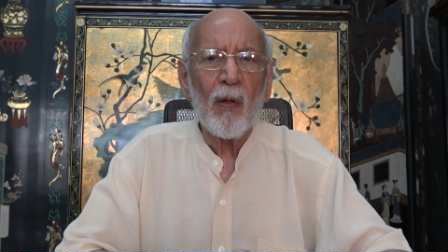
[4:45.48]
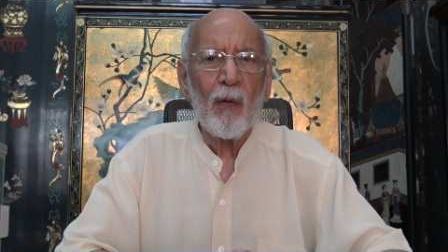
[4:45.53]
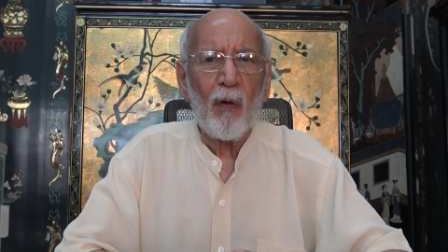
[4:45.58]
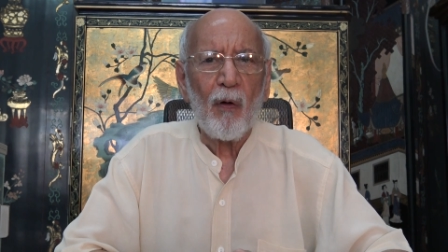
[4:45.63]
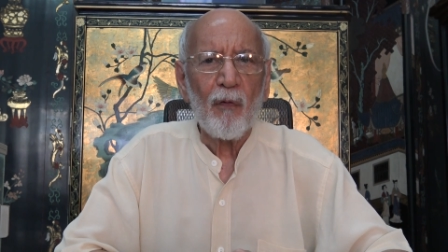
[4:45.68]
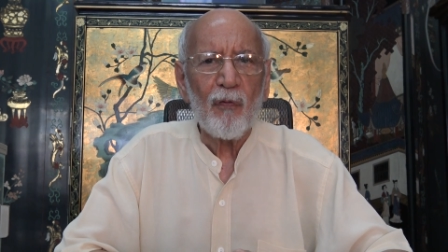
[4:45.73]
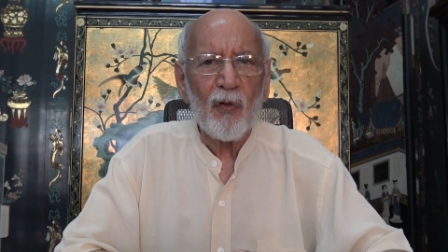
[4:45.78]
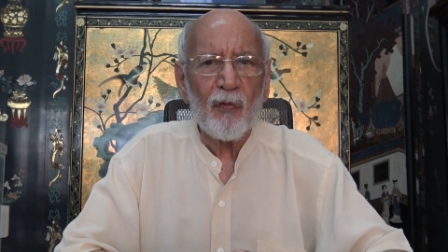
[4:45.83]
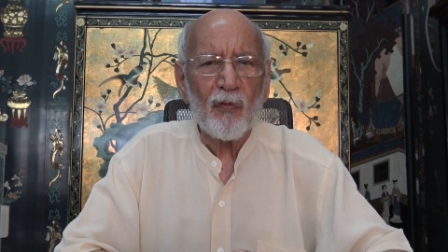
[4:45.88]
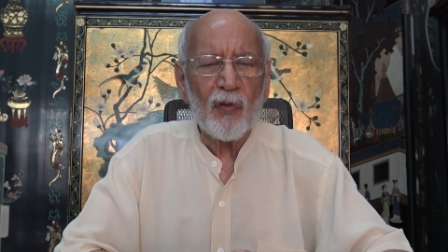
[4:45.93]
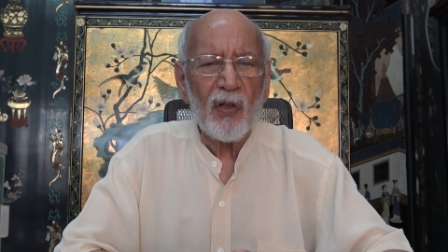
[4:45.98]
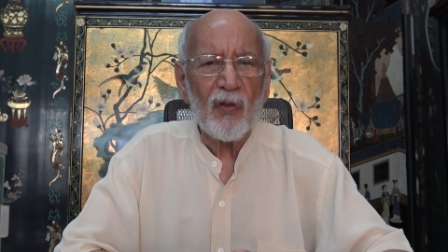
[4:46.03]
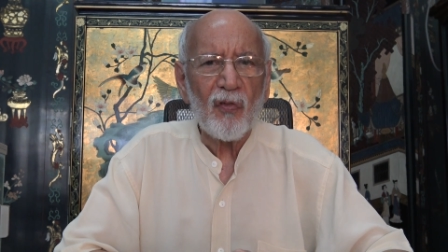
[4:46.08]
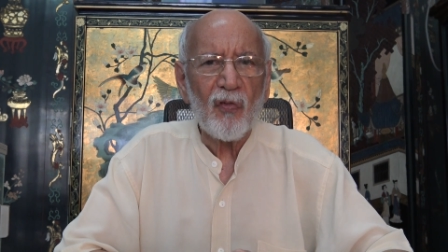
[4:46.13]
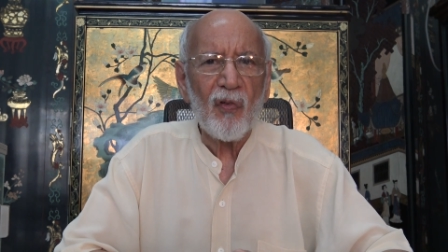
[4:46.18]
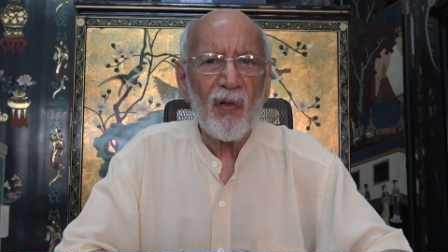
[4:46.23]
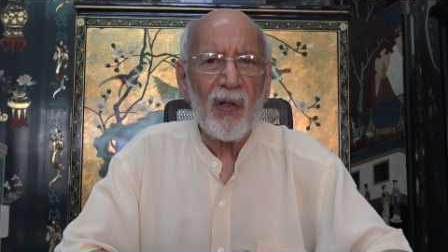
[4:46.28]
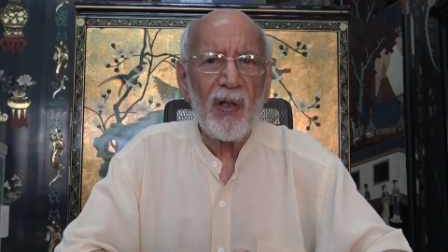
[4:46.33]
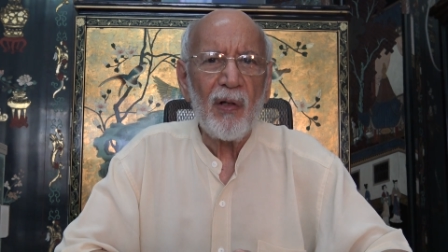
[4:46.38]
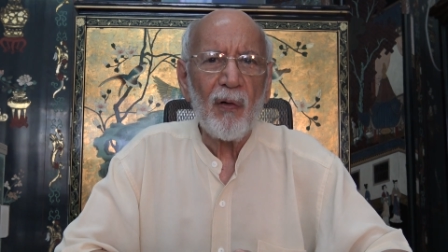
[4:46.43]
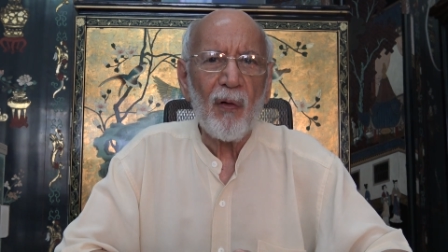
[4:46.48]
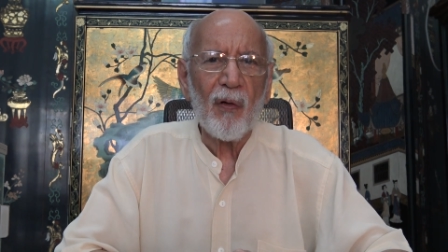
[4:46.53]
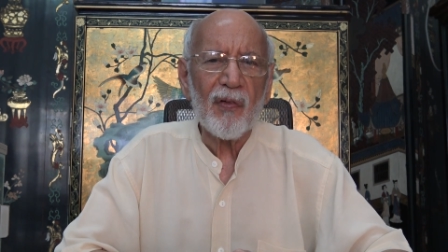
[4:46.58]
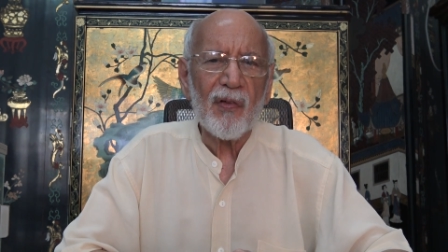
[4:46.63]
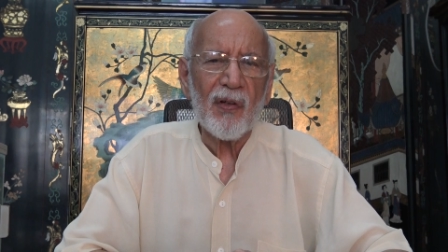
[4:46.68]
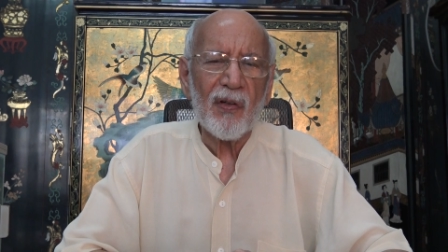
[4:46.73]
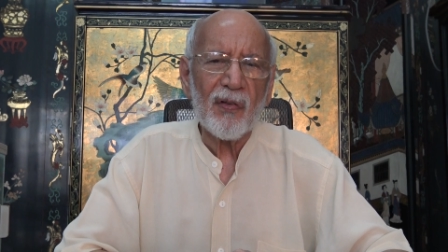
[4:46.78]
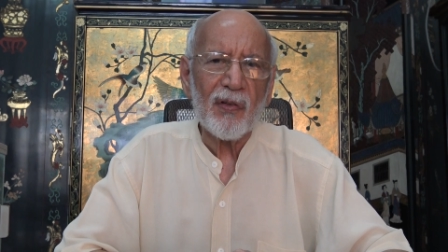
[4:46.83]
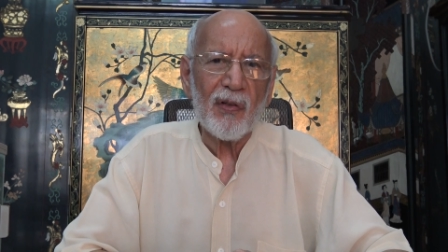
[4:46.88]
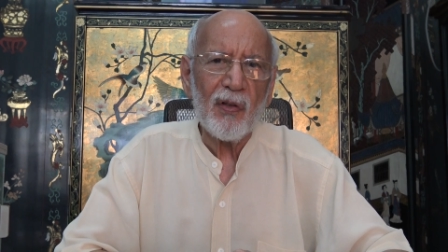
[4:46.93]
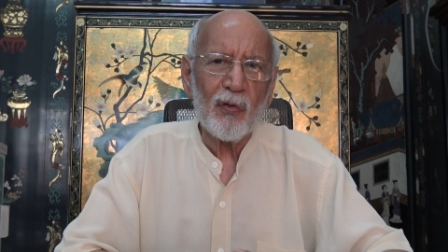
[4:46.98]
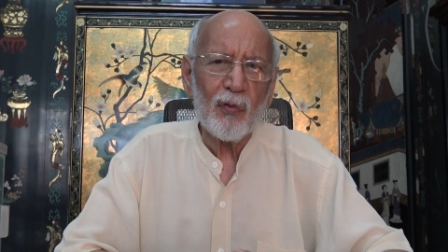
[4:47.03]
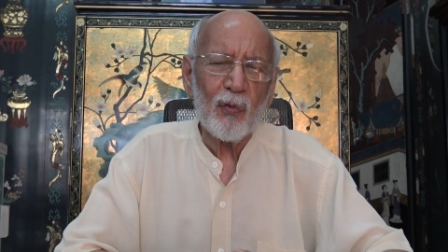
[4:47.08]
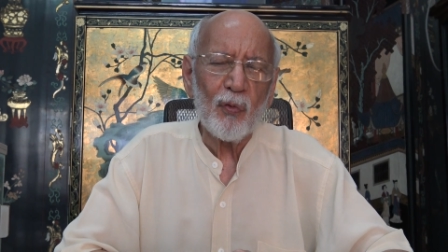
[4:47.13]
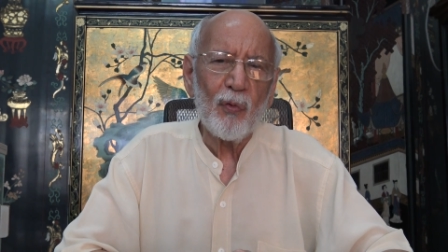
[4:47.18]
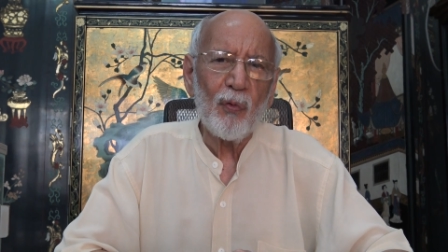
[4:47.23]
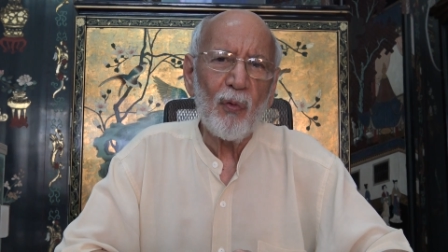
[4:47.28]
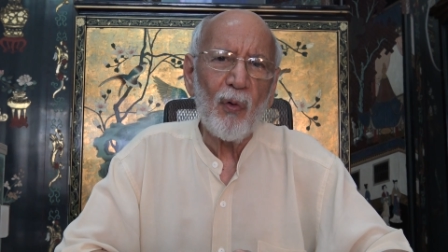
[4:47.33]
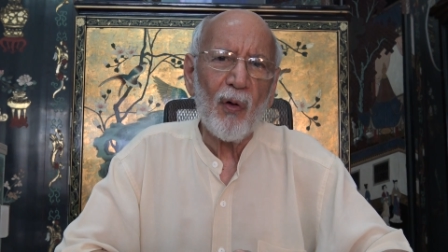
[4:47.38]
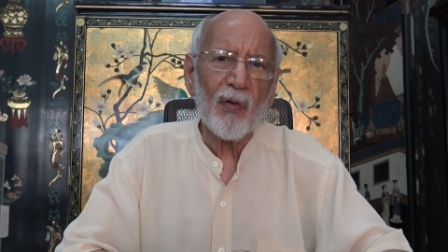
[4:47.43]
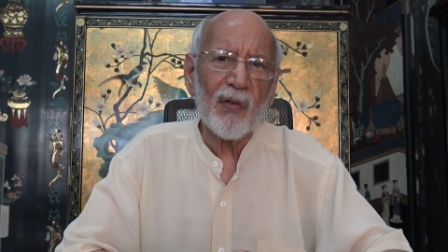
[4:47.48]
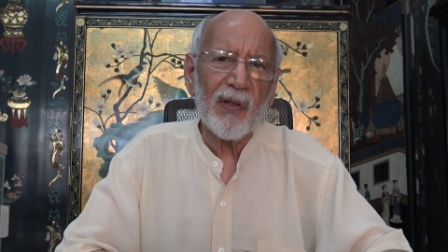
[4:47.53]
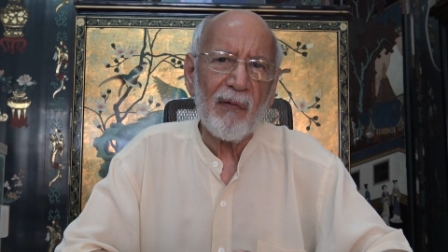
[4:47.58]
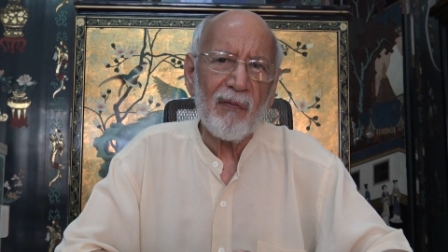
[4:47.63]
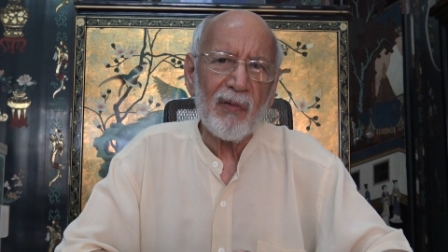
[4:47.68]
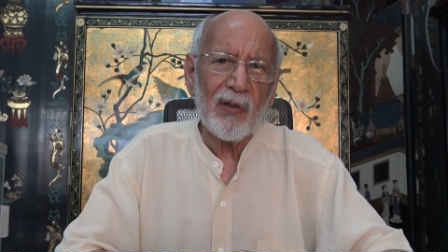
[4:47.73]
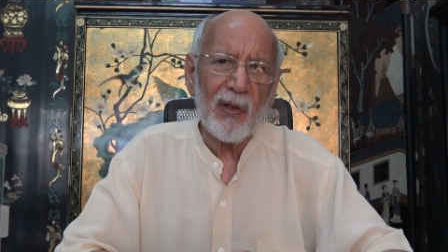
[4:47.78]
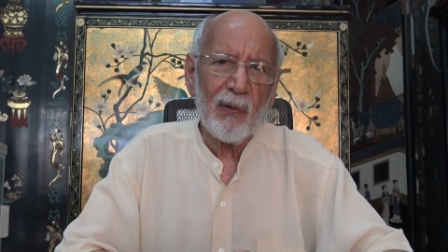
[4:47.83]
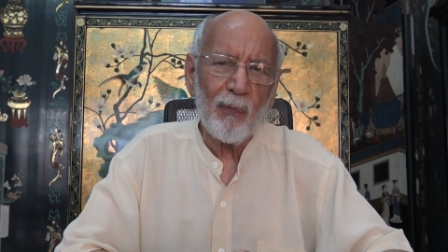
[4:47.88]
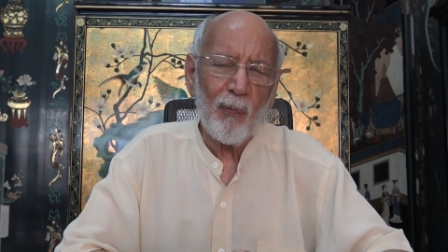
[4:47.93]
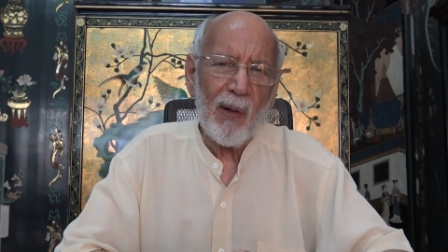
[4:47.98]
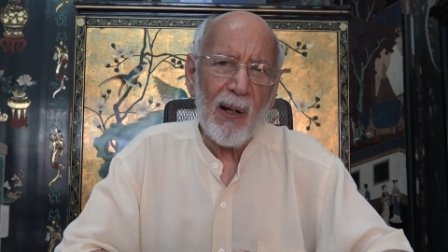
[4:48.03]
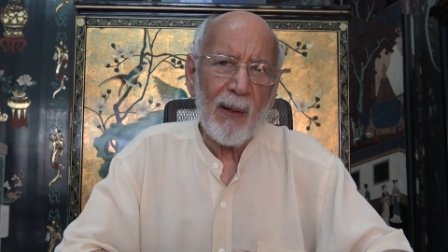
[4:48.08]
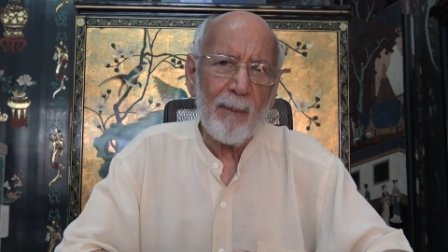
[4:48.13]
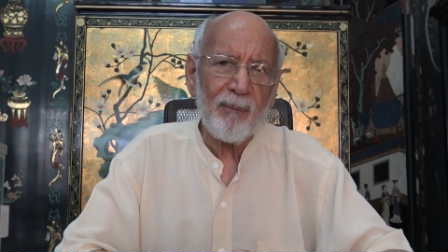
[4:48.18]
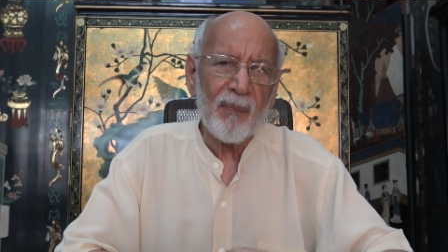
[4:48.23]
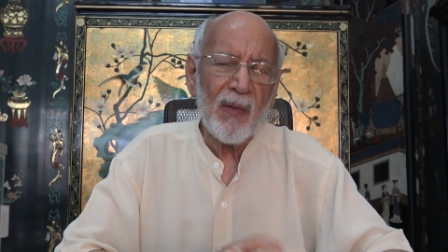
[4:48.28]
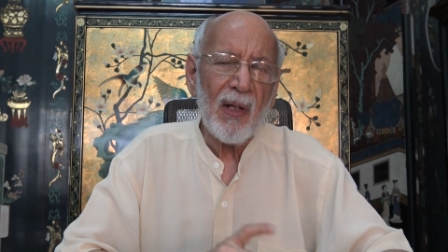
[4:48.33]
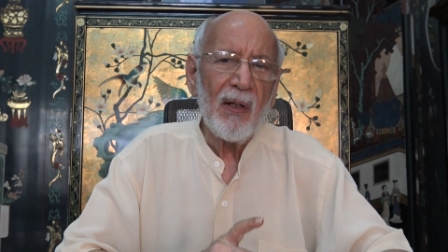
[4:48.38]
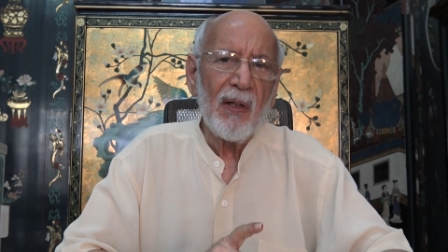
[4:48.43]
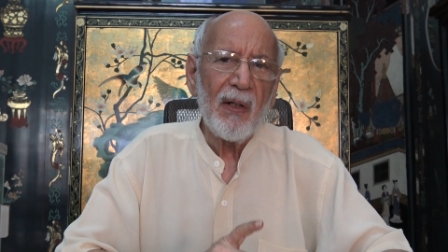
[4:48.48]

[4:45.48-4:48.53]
or 53 or 62 or 71.